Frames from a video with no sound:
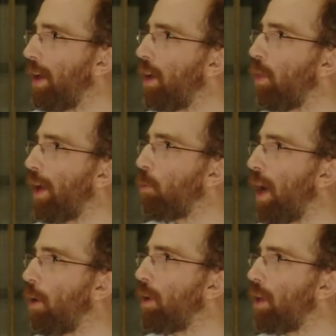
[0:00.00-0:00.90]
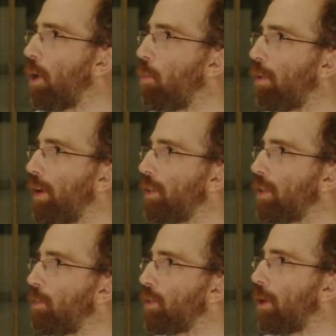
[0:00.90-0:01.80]
And like, why would he go place
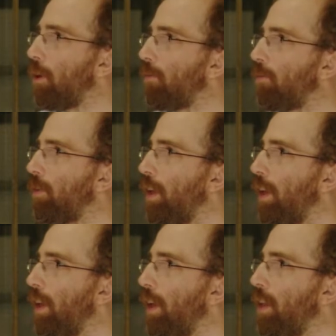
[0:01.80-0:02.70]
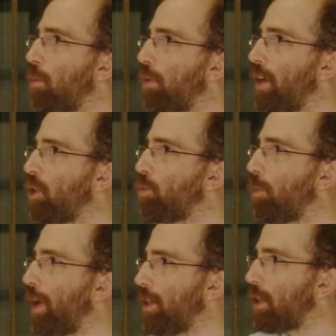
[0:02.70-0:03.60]
himself in the place where
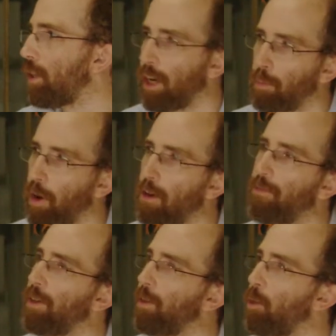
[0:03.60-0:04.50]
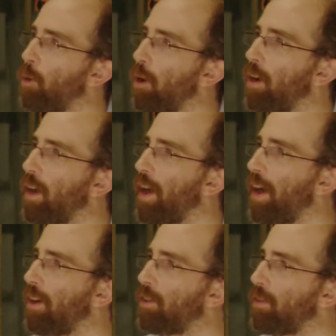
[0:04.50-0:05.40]
basically a mafia lord
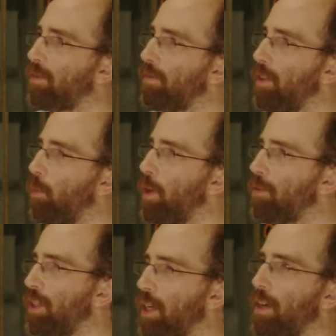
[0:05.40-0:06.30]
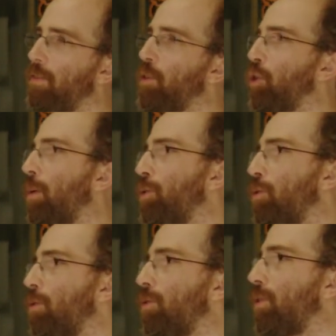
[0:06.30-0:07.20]
has? We don't see any of his
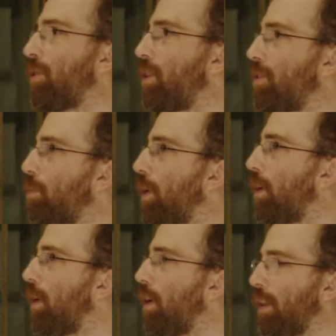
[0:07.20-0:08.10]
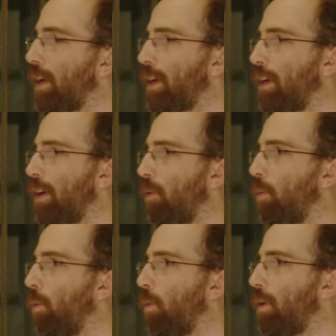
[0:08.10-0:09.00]
sharpshooters this season, but like
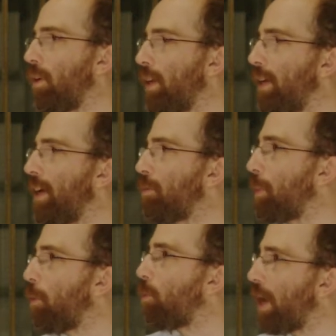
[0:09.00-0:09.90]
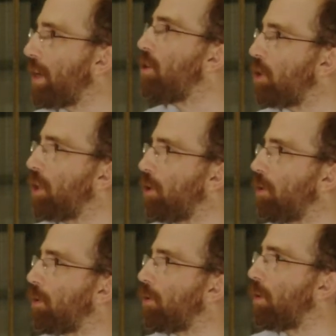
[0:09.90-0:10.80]
he has people ready to kill you.